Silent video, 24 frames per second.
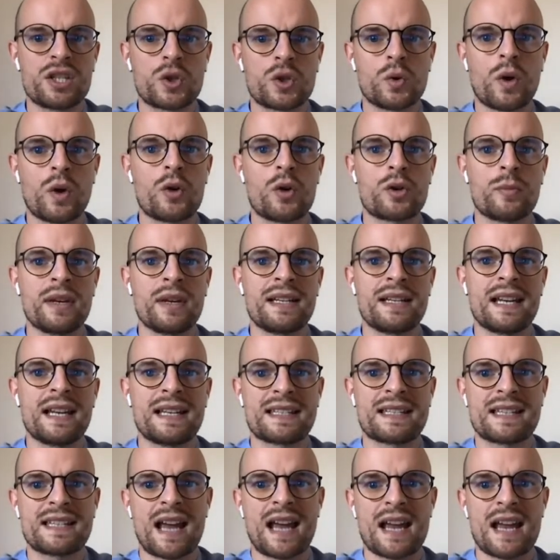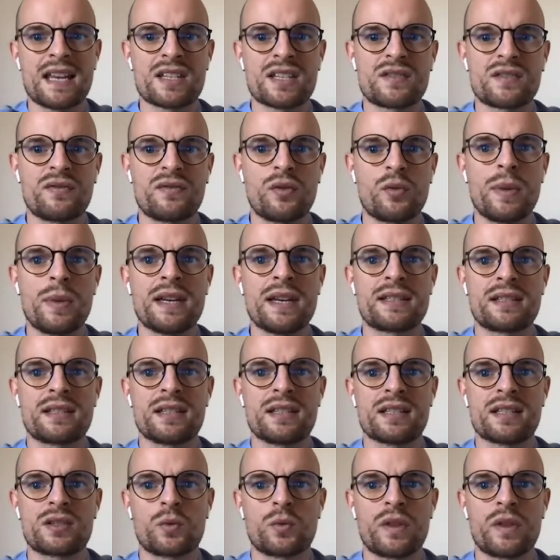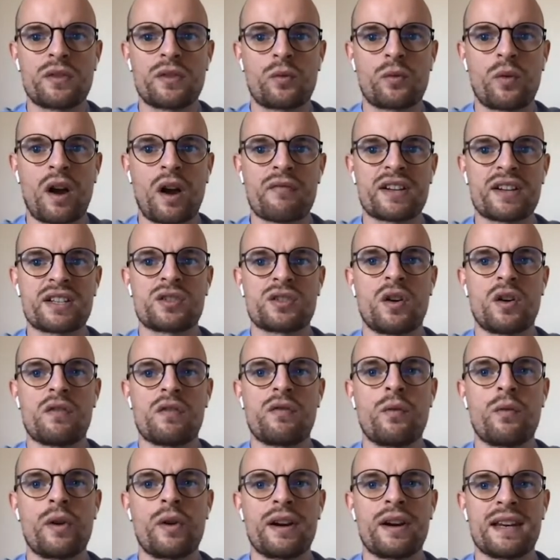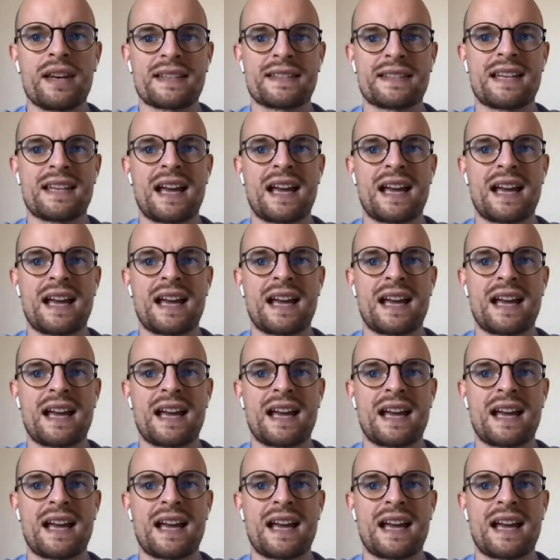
is to automate data science for business with Graphext software in a